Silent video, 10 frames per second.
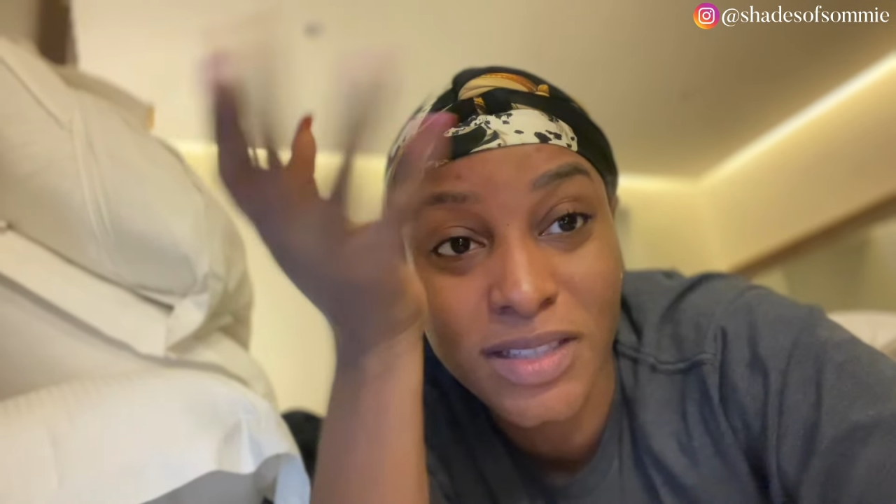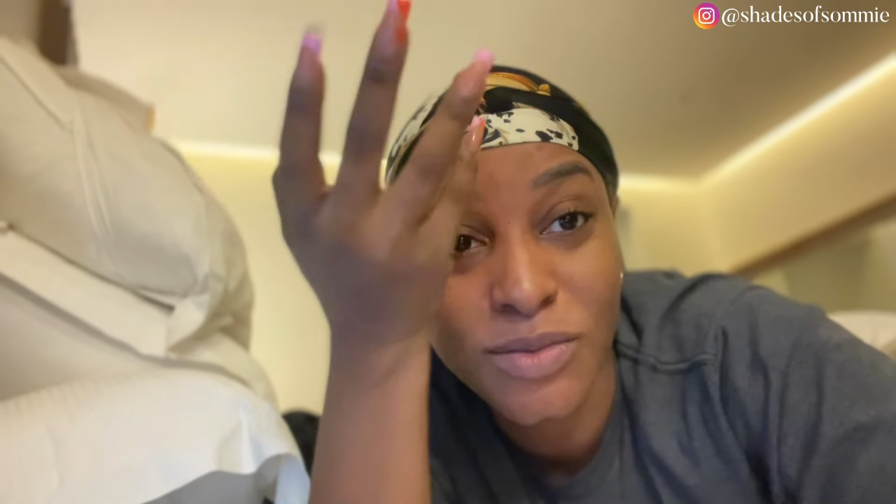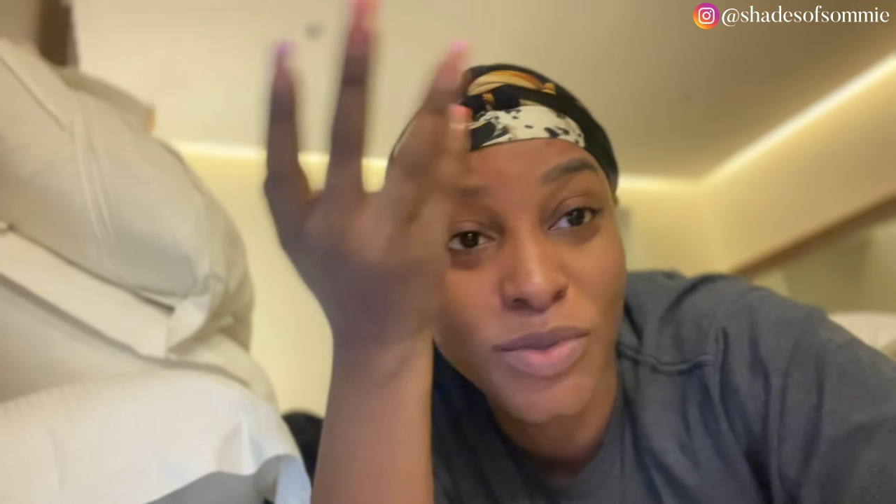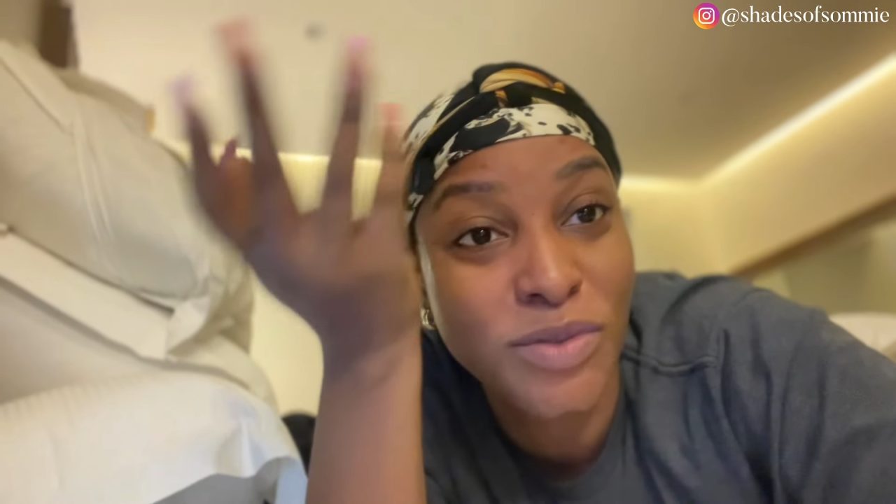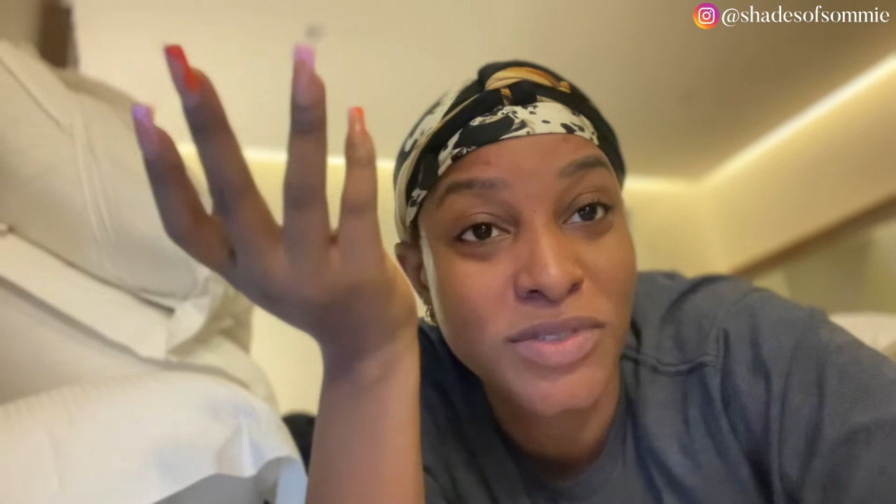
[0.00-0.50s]

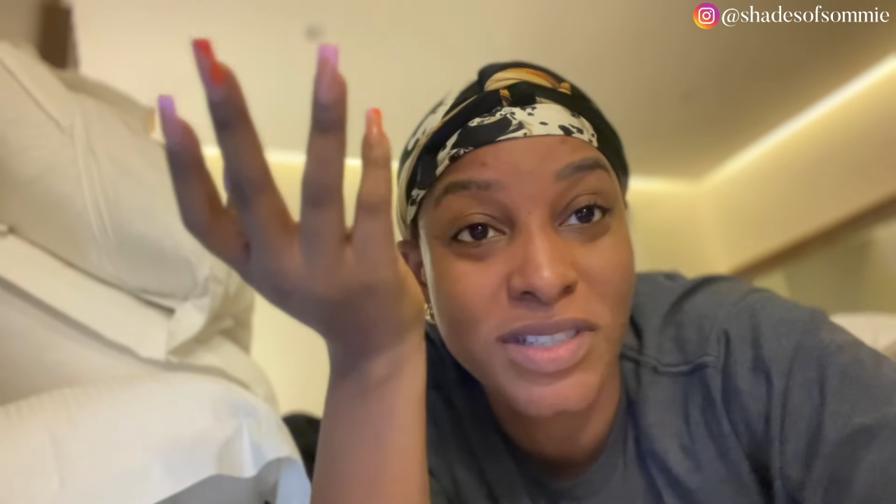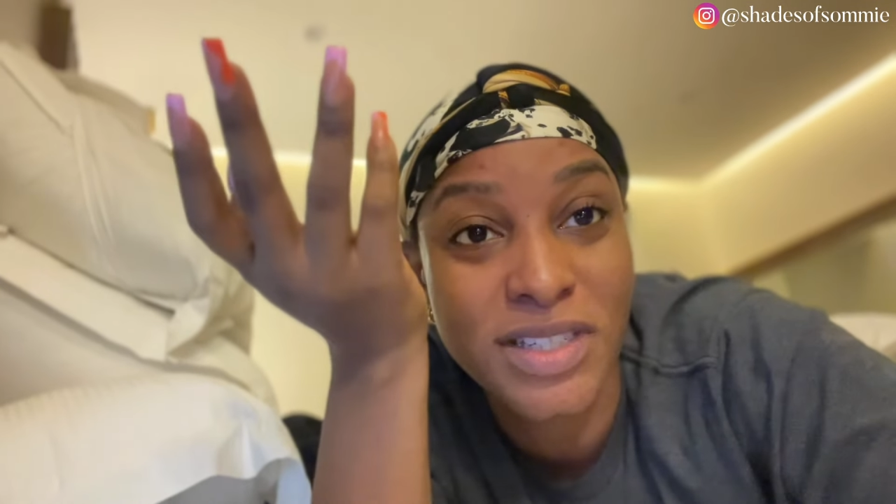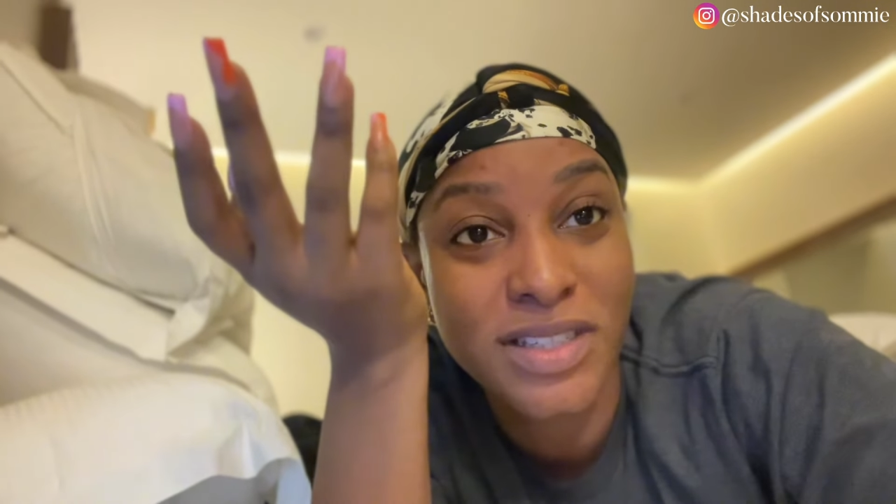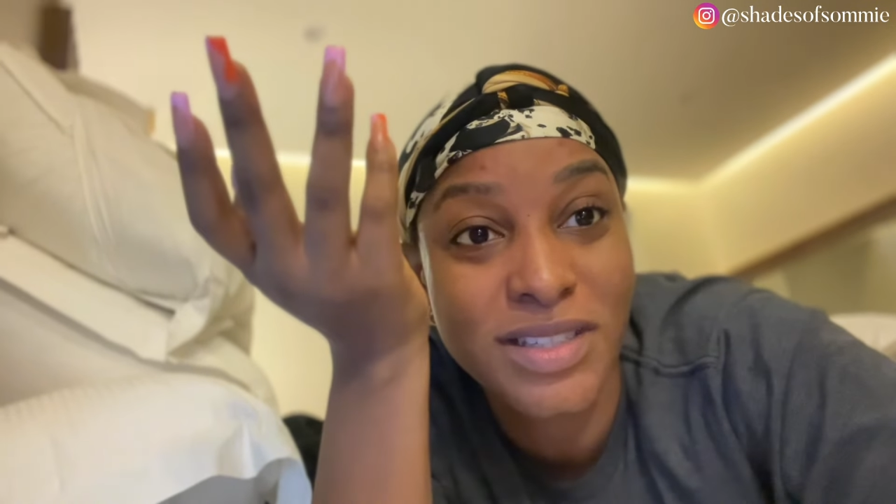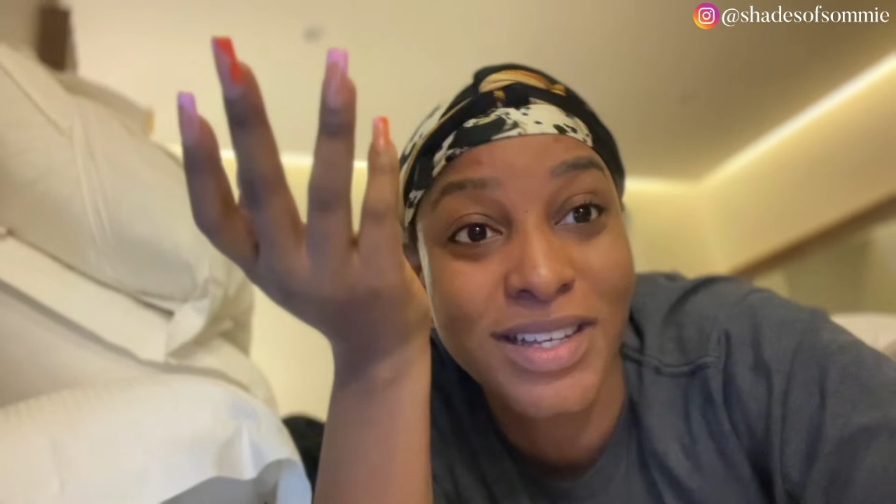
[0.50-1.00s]
One of the
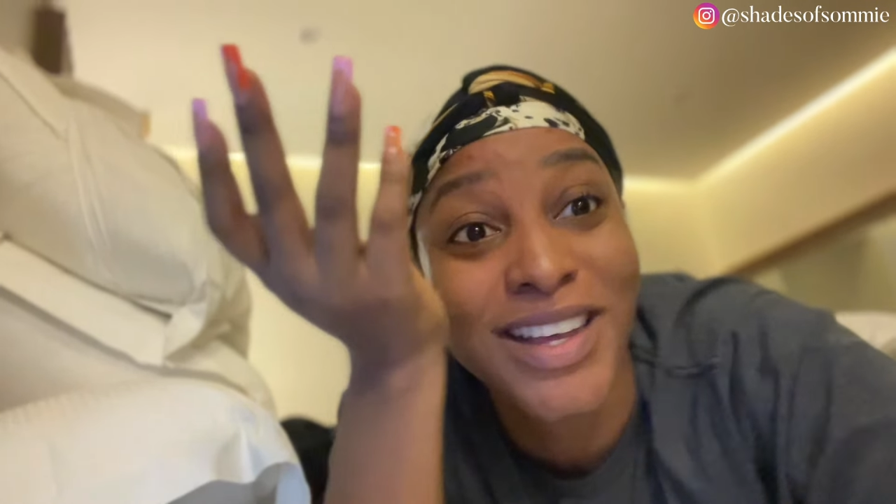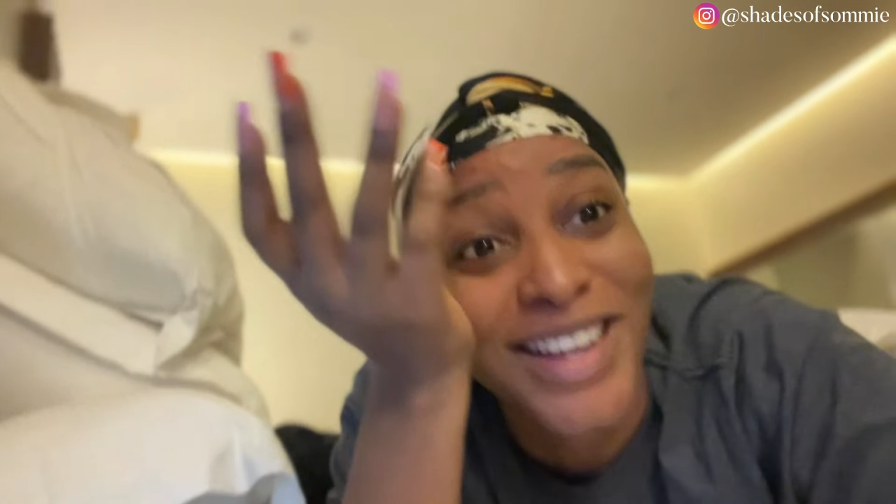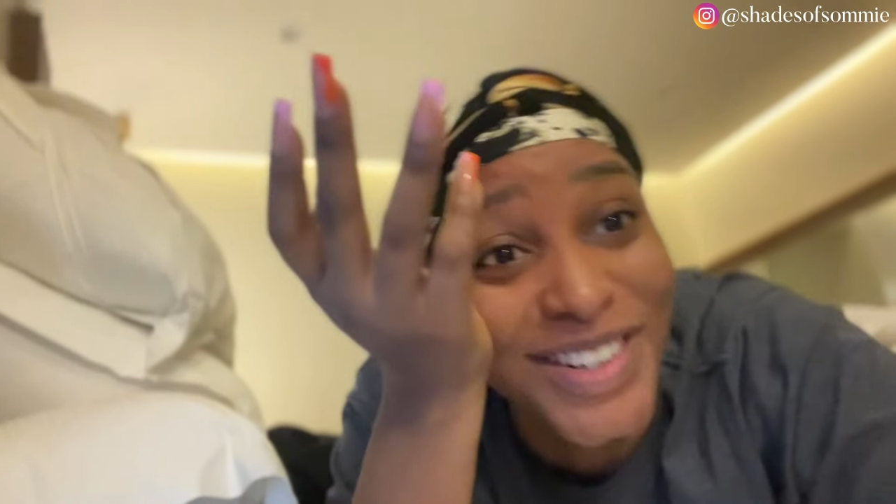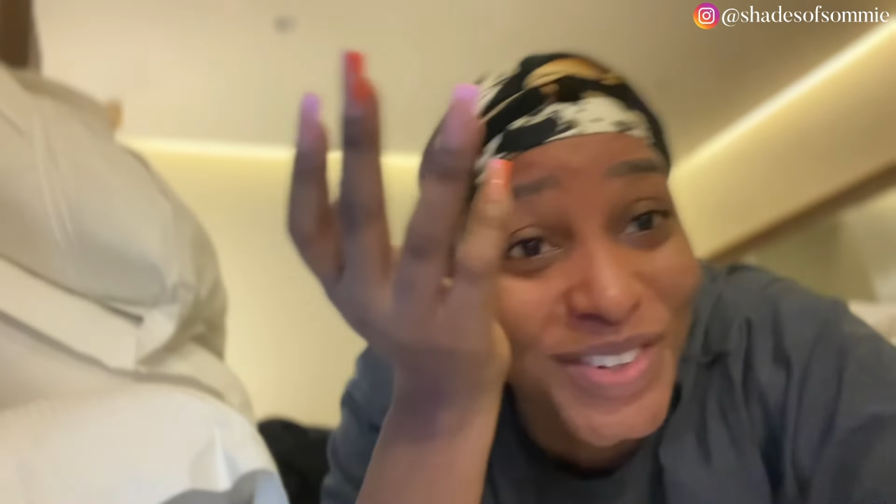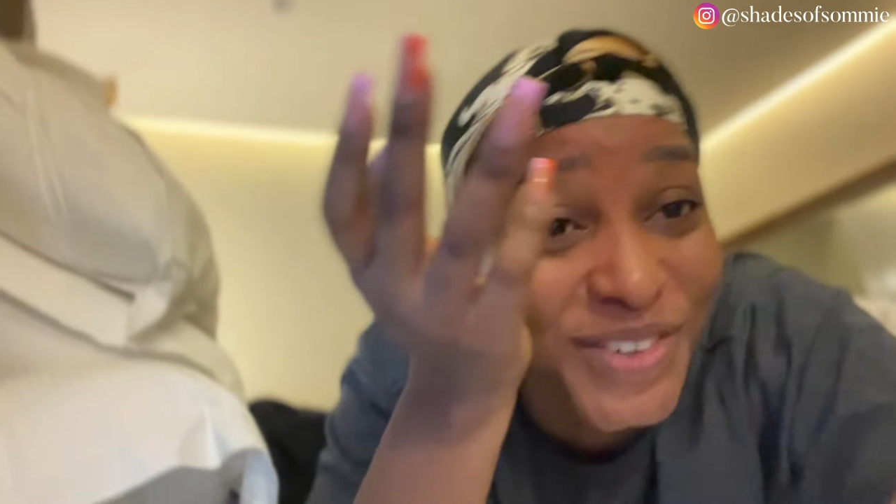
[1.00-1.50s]
days.
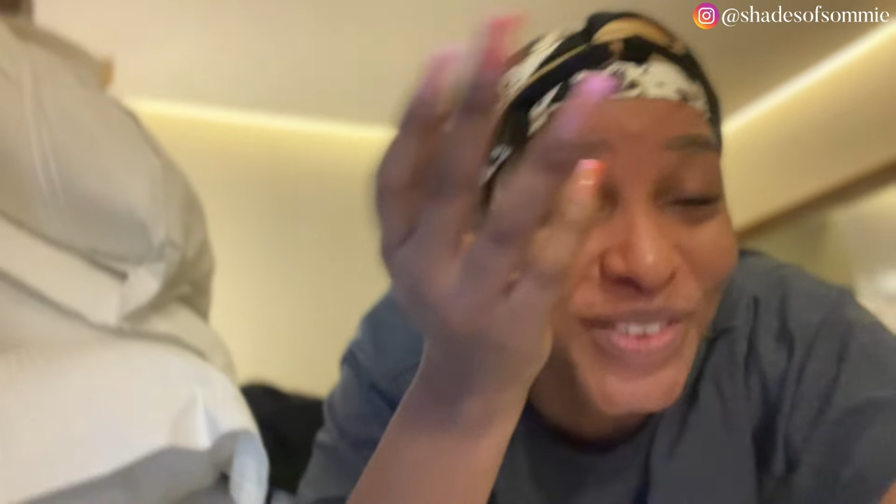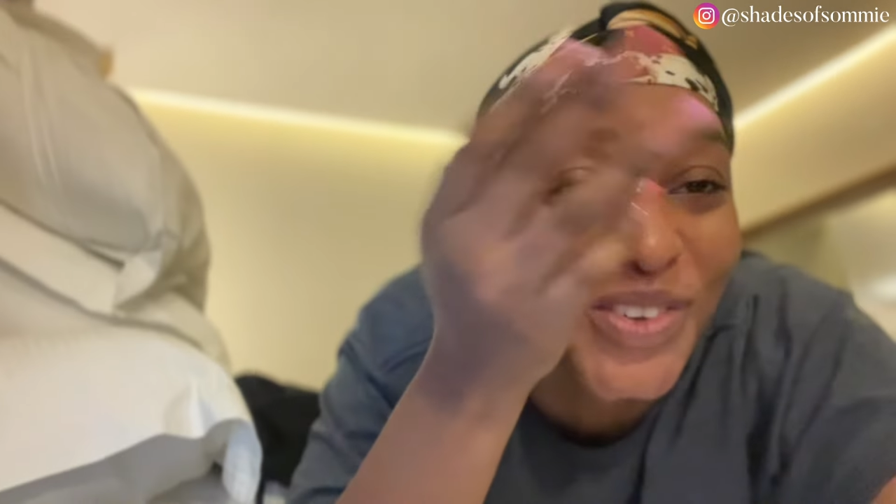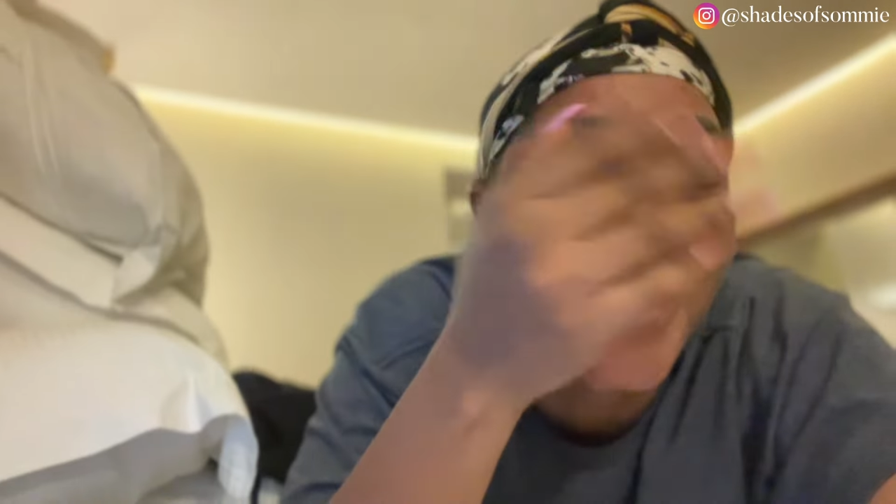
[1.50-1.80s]
I don't know.